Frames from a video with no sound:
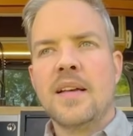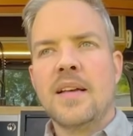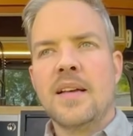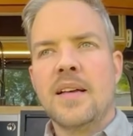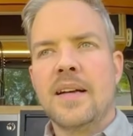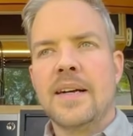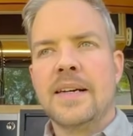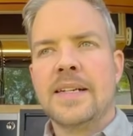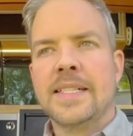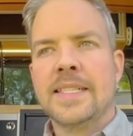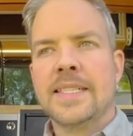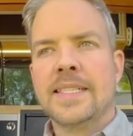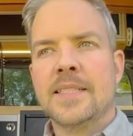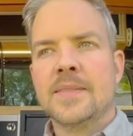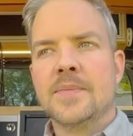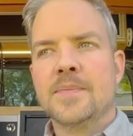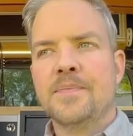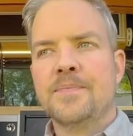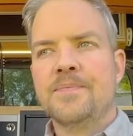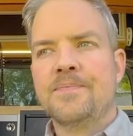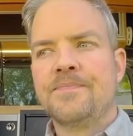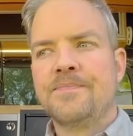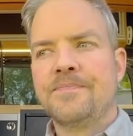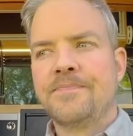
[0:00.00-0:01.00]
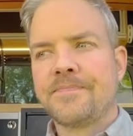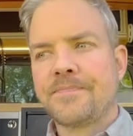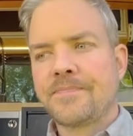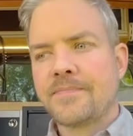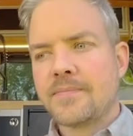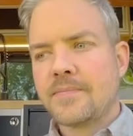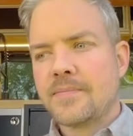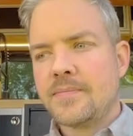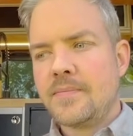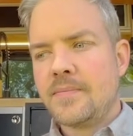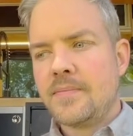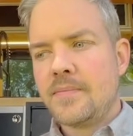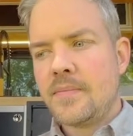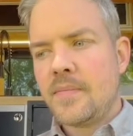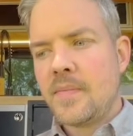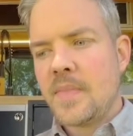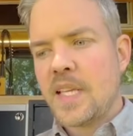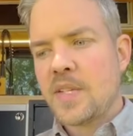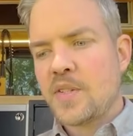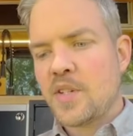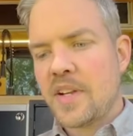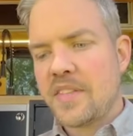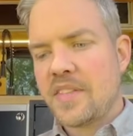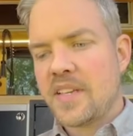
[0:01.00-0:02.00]
I'm
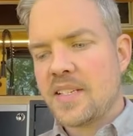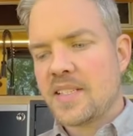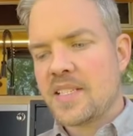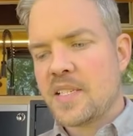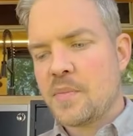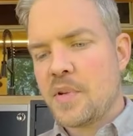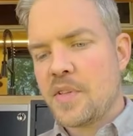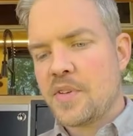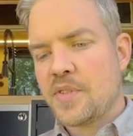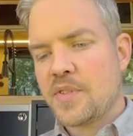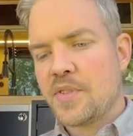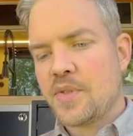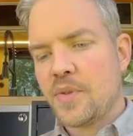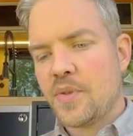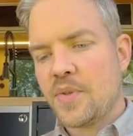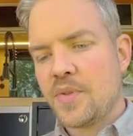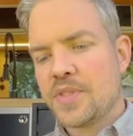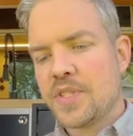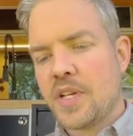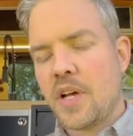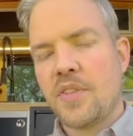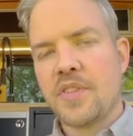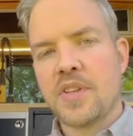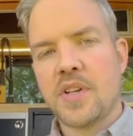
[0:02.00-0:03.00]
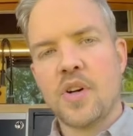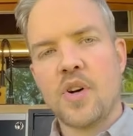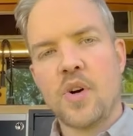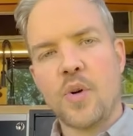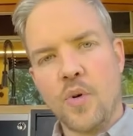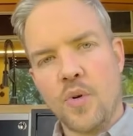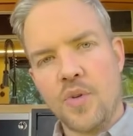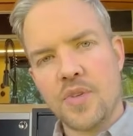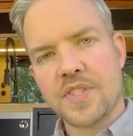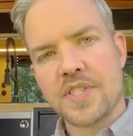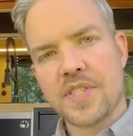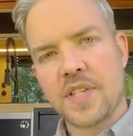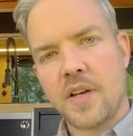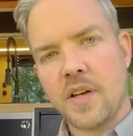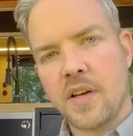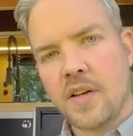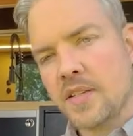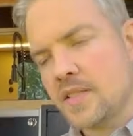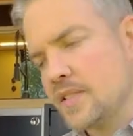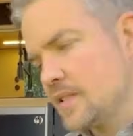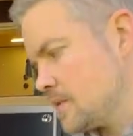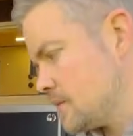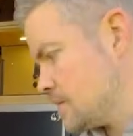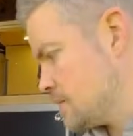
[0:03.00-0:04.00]
trying to think of some other tools. All the hole
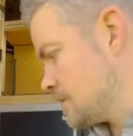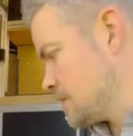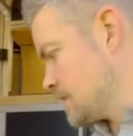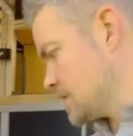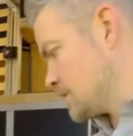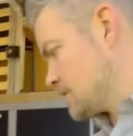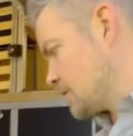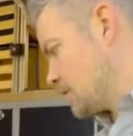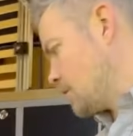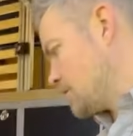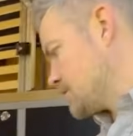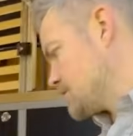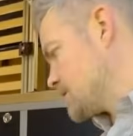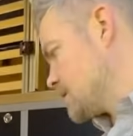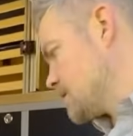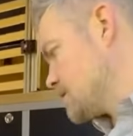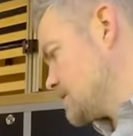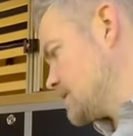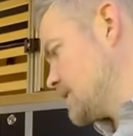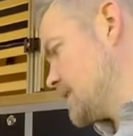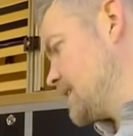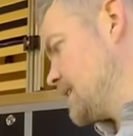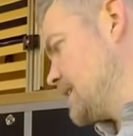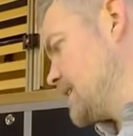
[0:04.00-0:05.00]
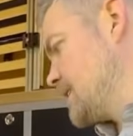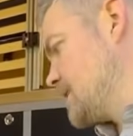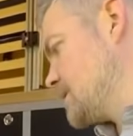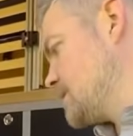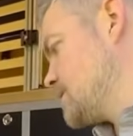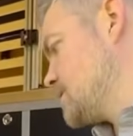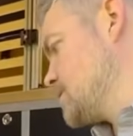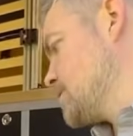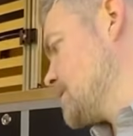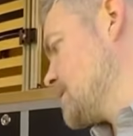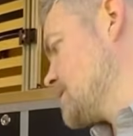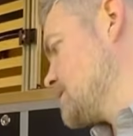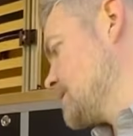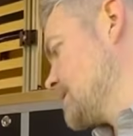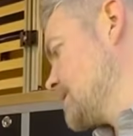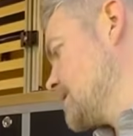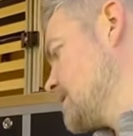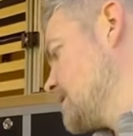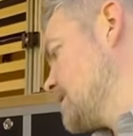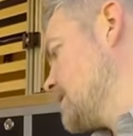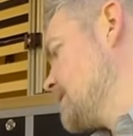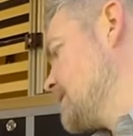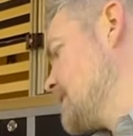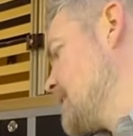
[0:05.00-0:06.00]
saws that I needed to actually cut